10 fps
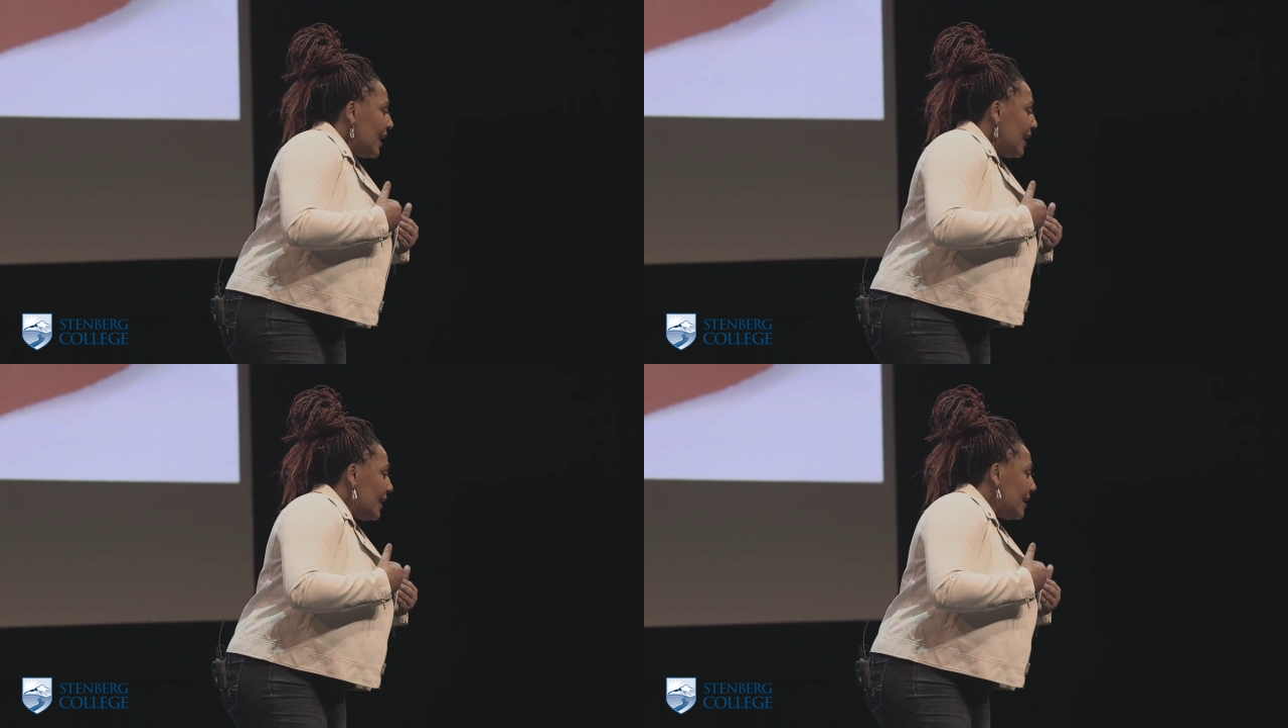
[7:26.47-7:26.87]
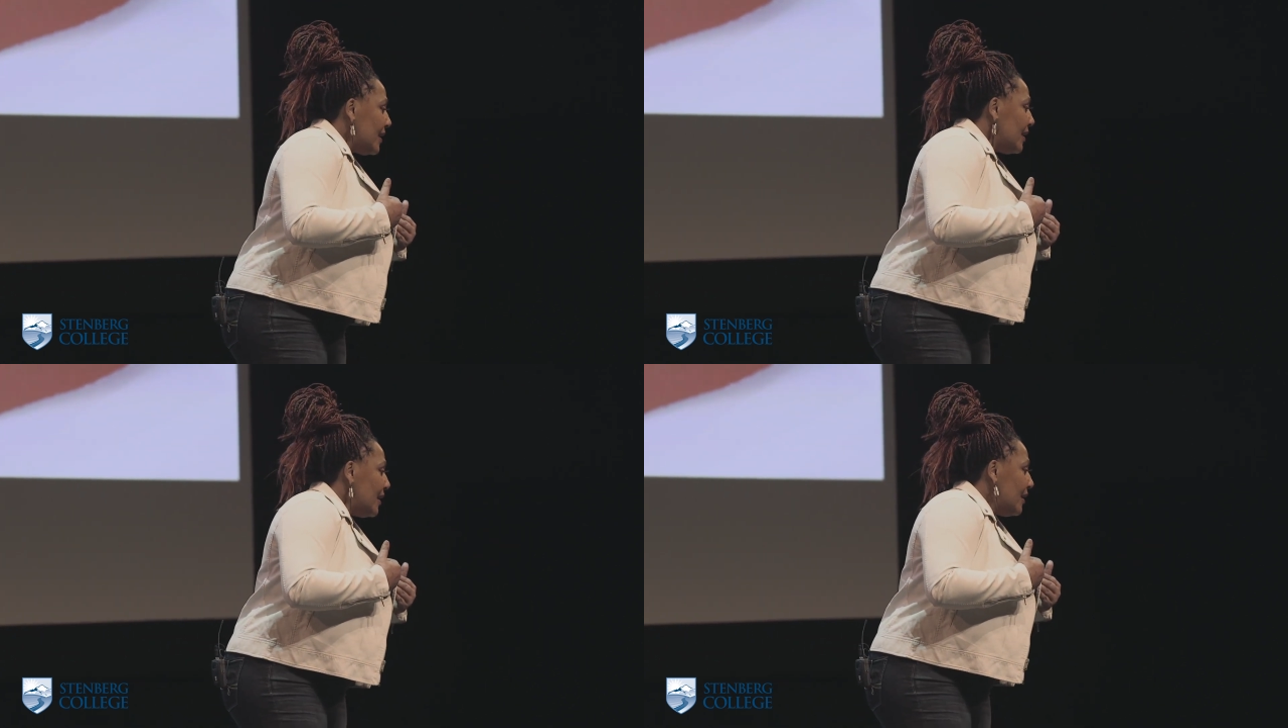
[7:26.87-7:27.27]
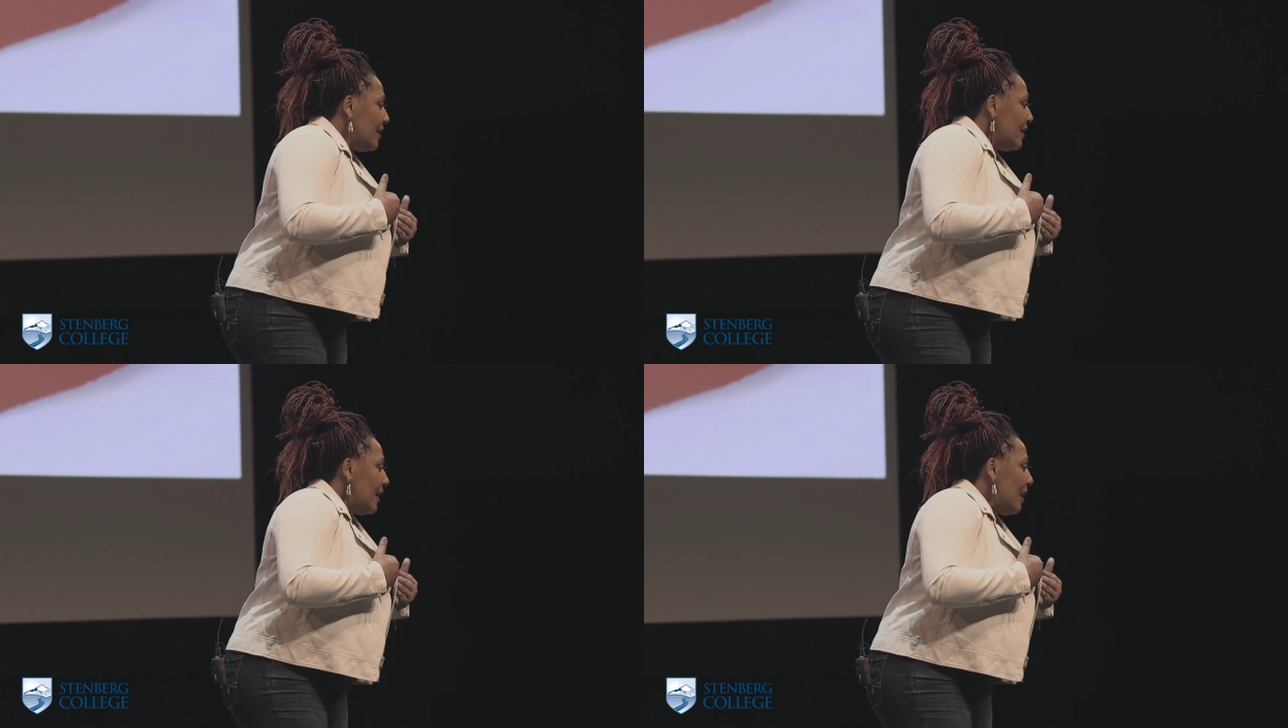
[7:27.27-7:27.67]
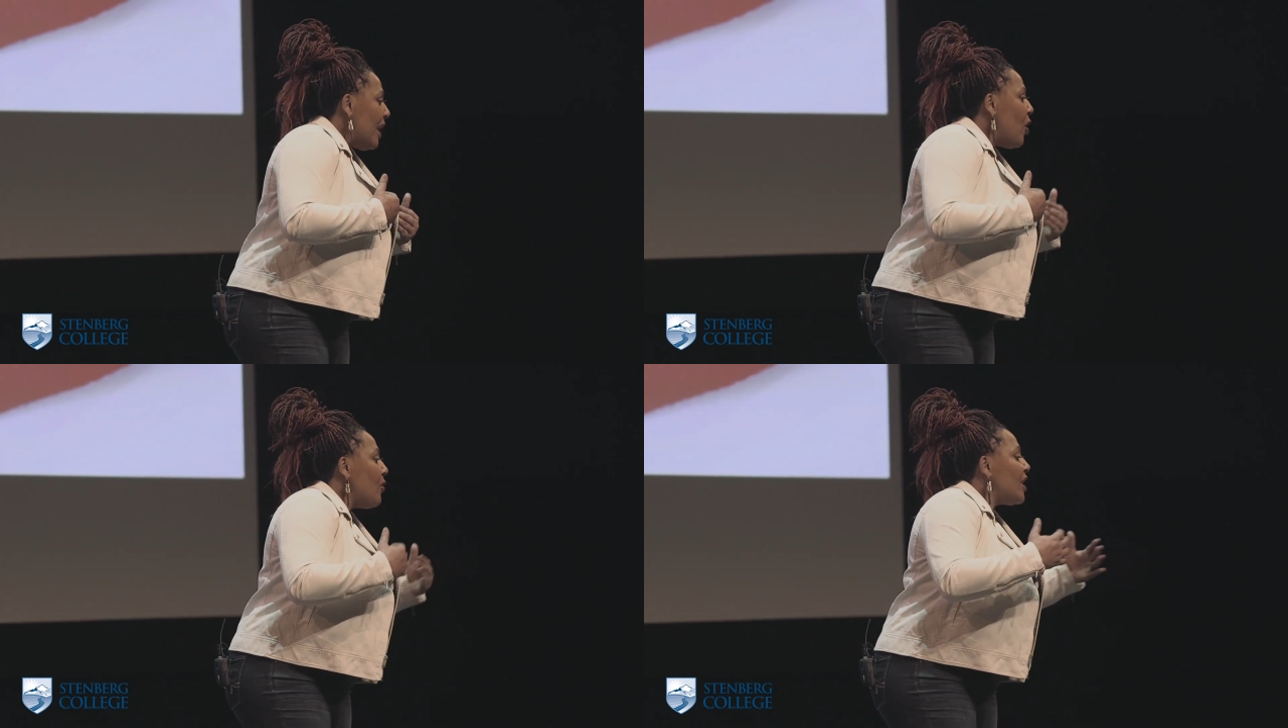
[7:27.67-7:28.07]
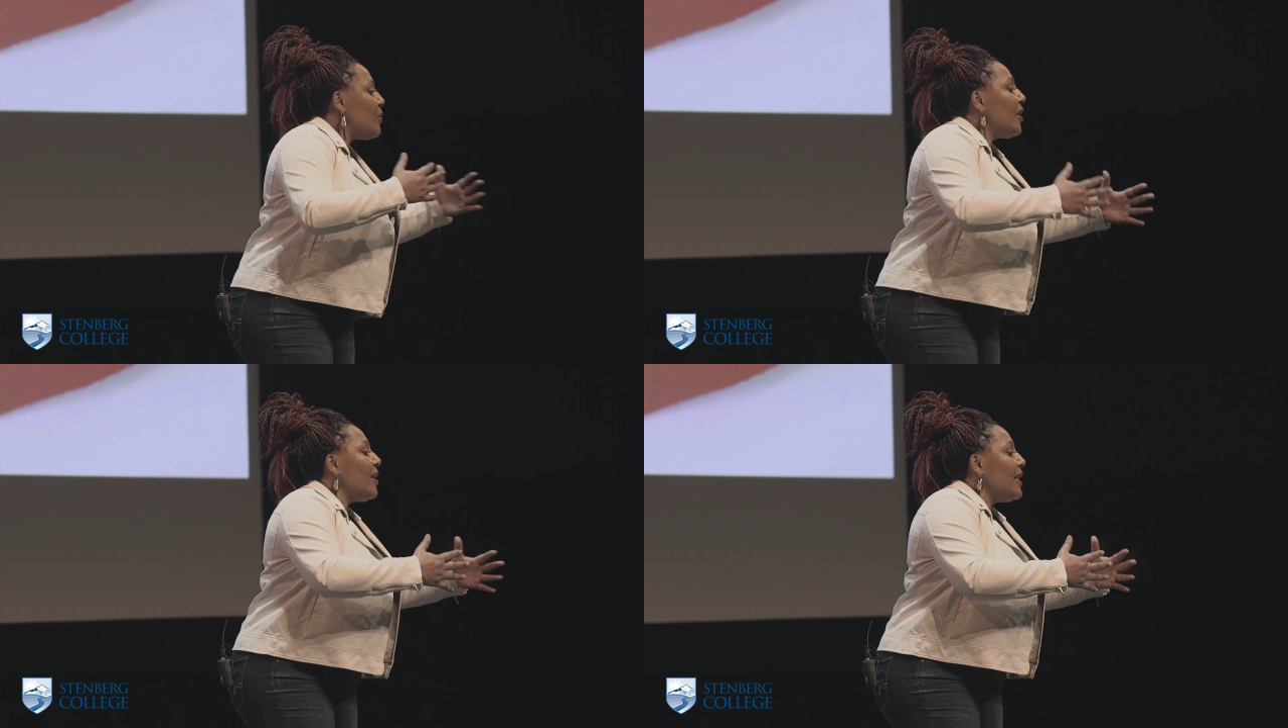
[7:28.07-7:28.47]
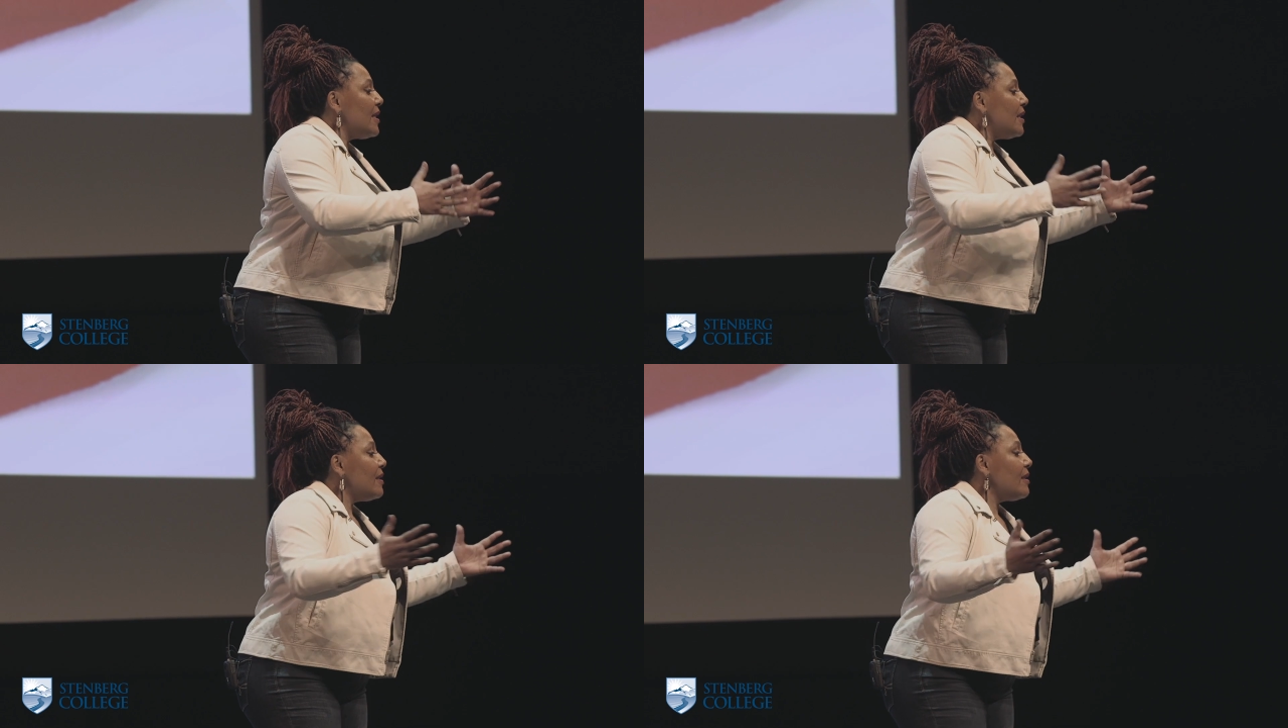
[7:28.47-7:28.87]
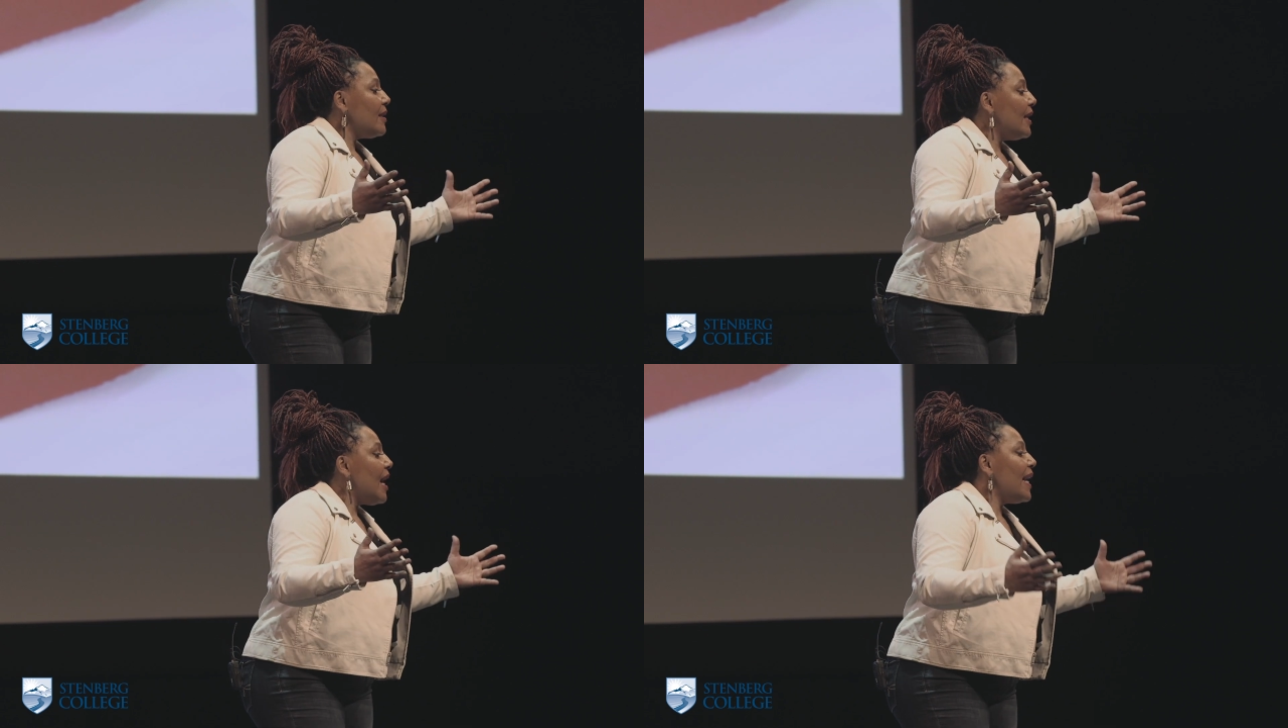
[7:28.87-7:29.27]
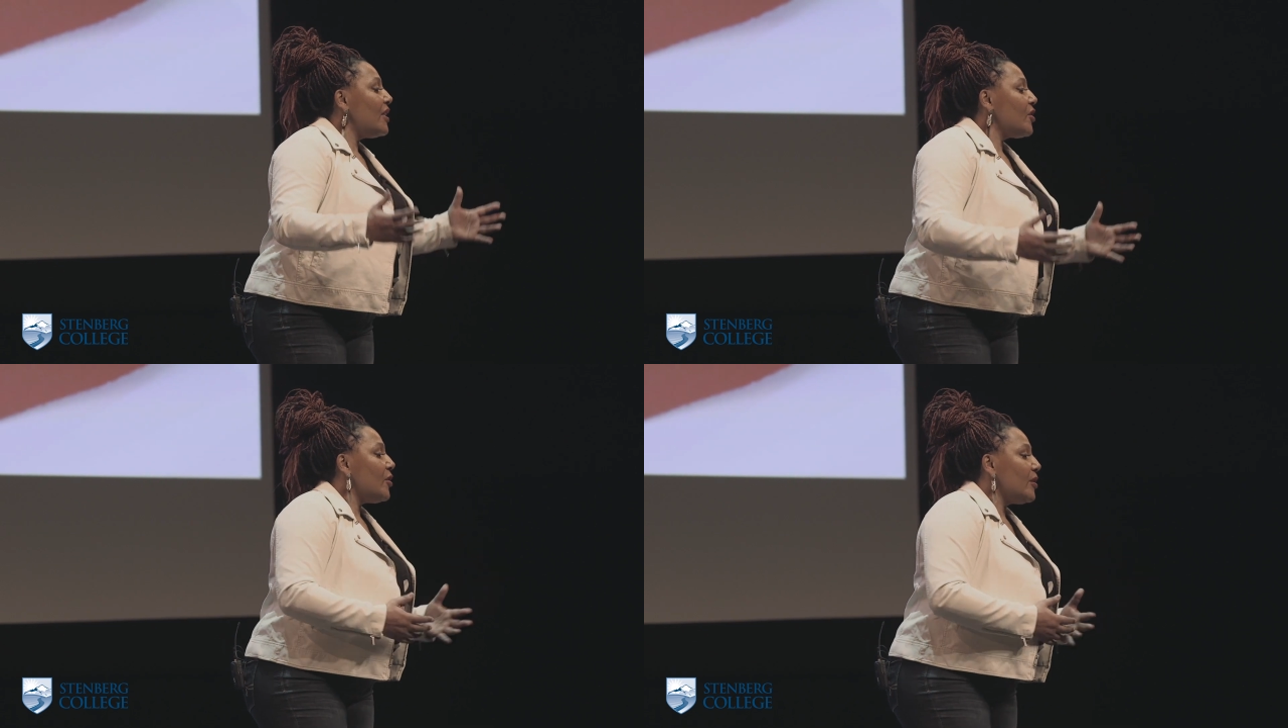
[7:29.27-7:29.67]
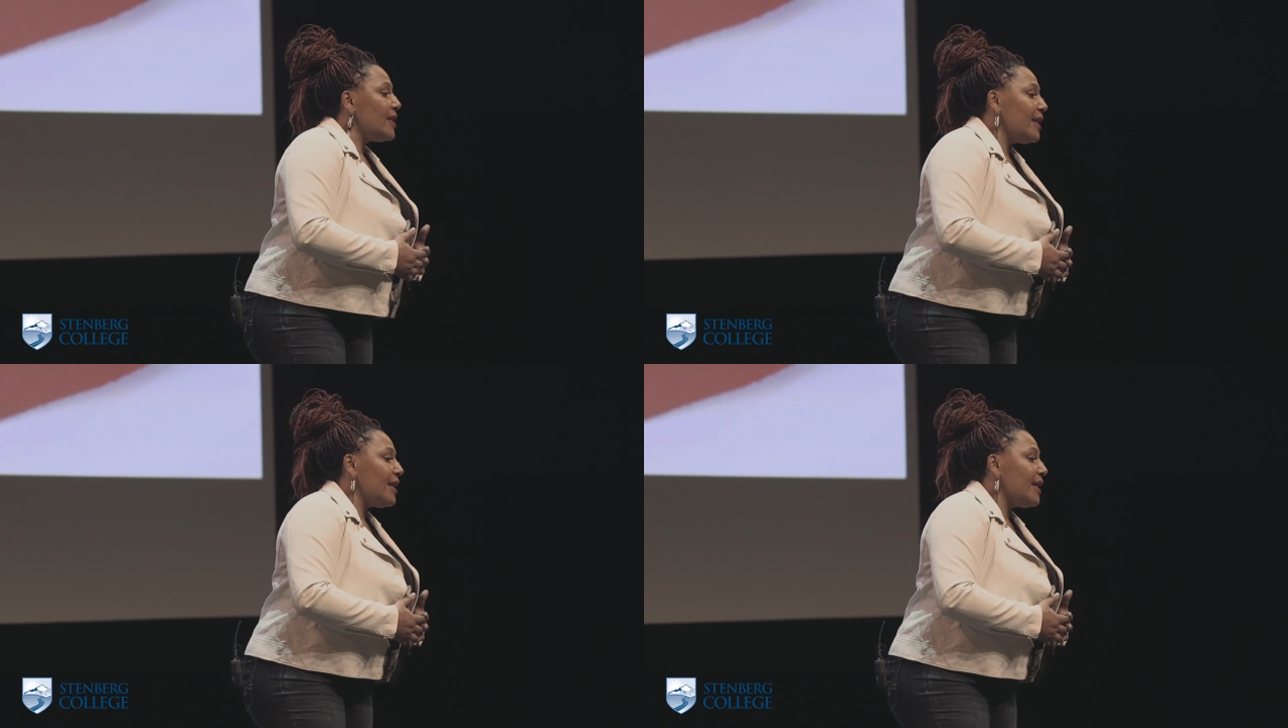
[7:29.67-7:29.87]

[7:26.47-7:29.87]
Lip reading: and my own experiences in high school,